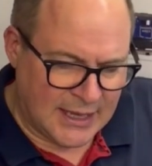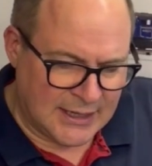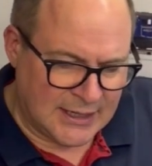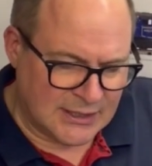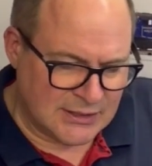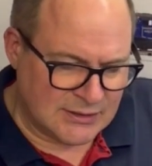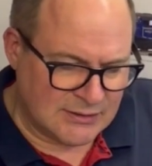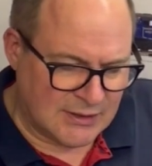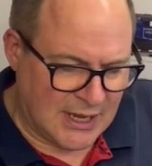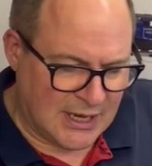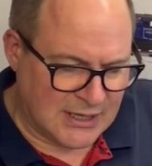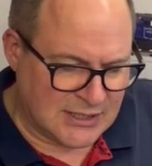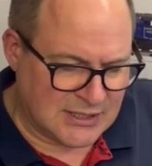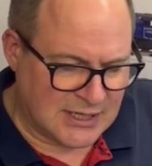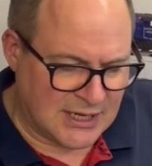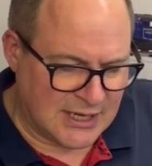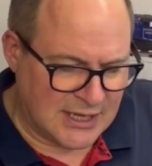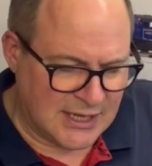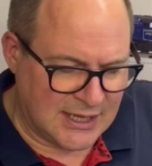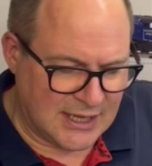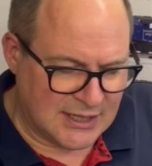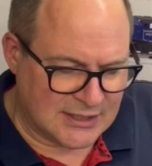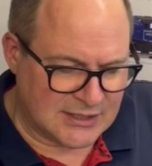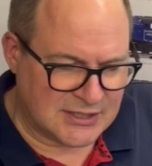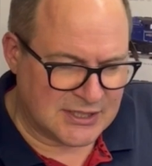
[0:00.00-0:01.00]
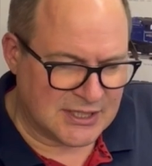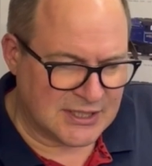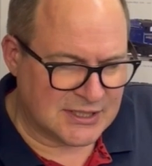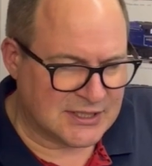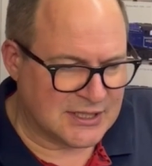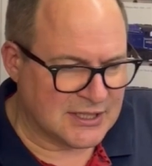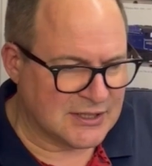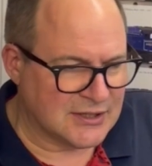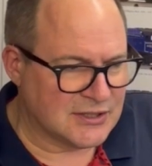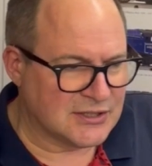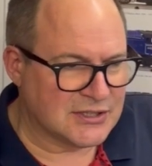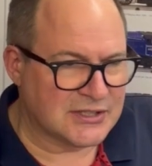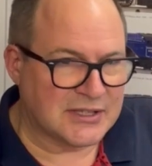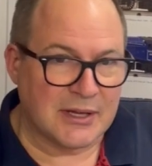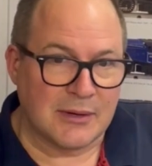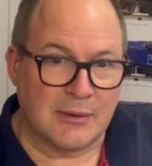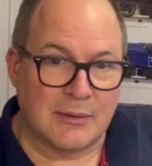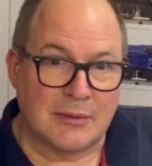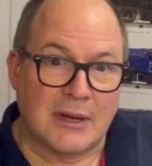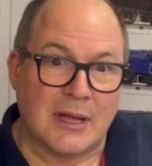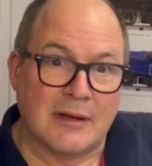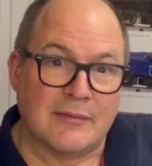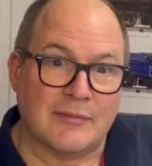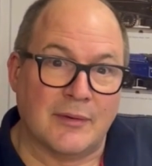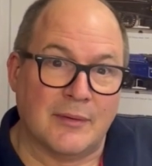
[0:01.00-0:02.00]
doesn't actually assist in the
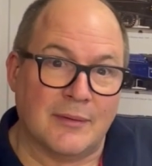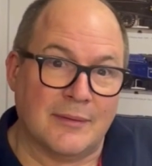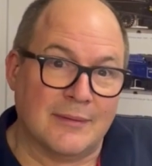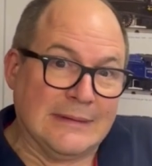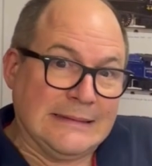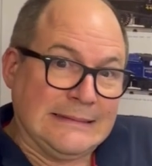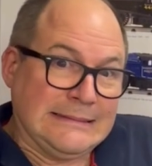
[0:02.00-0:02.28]
skill level.